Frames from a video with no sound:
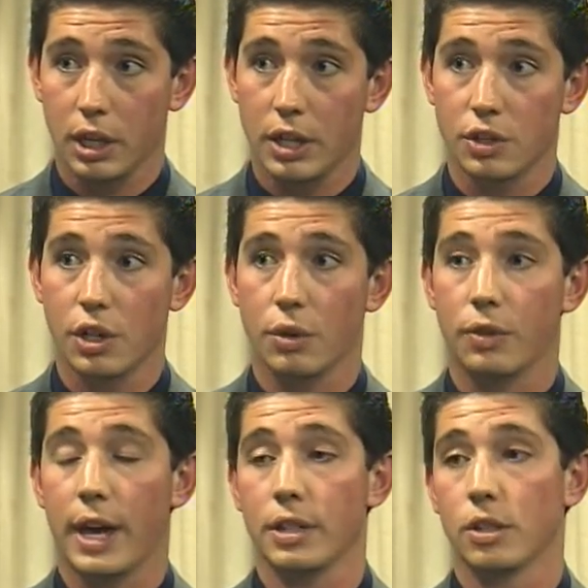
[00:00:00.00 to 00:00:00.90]
And so
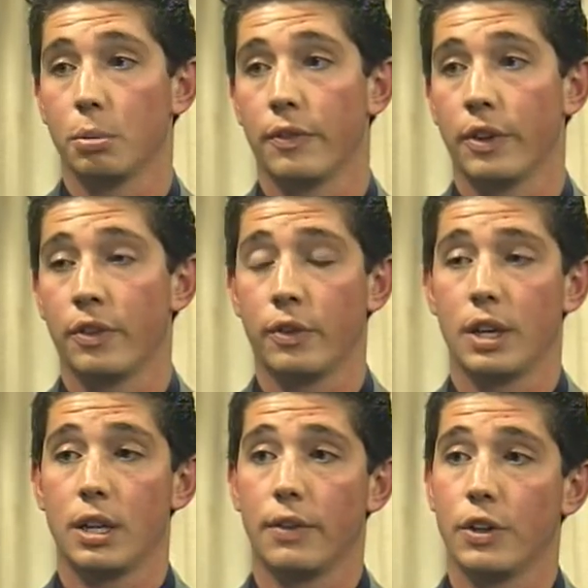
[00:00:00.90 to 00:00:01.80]
that is the group
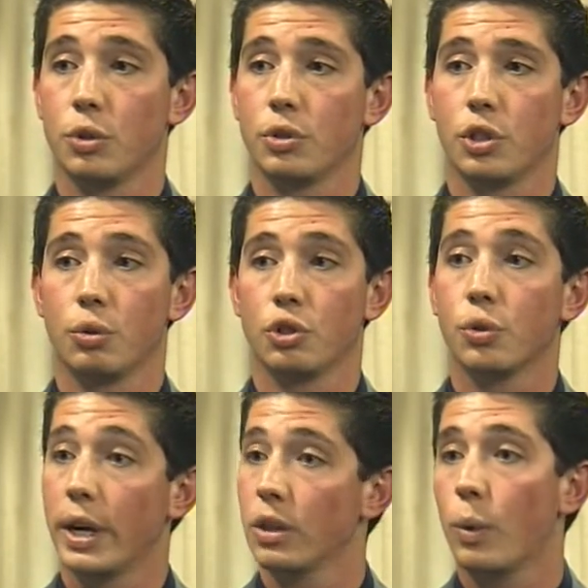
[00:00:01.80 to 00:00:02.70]
of individuals who
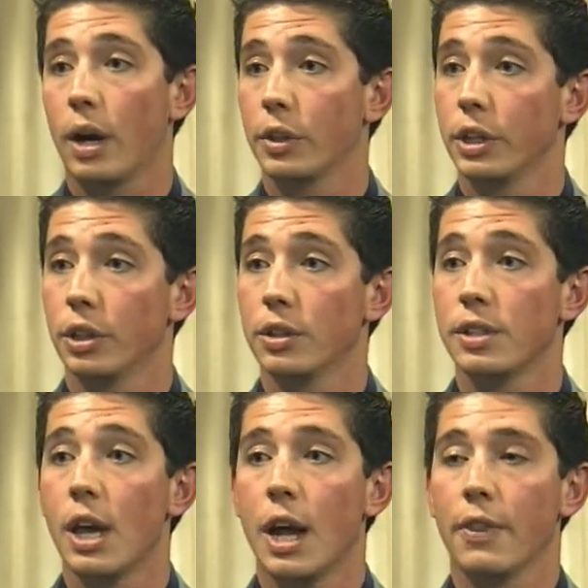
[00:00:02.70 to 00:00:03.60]
train the WOW
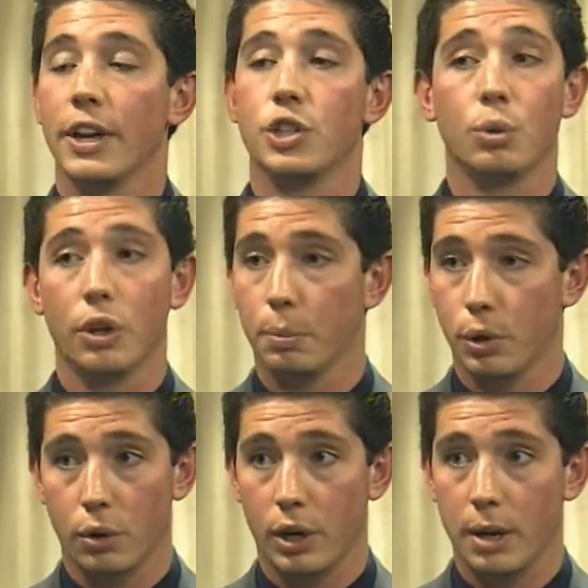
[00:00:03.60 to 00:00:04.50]
leaders that do all the
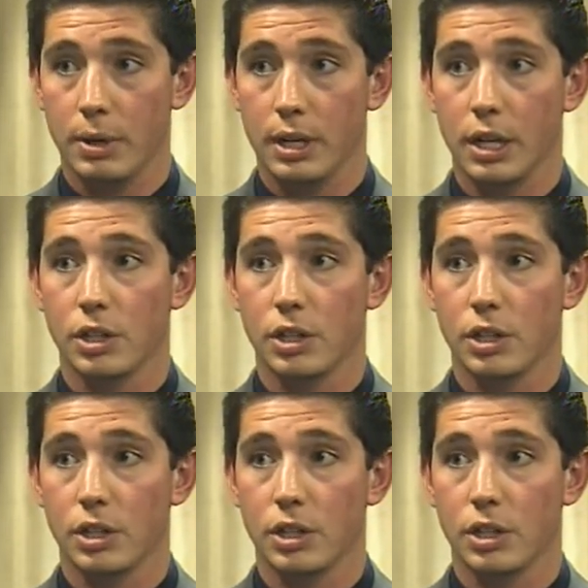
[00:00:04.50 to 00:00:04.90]
programming.